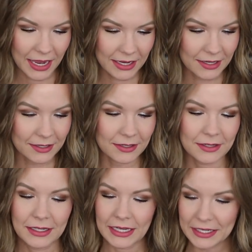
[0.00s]
and
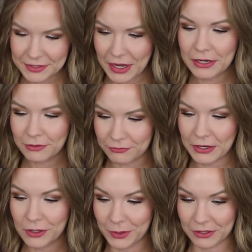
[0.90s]
it's kind of a
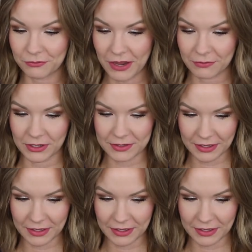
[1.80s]
funny week of favorites,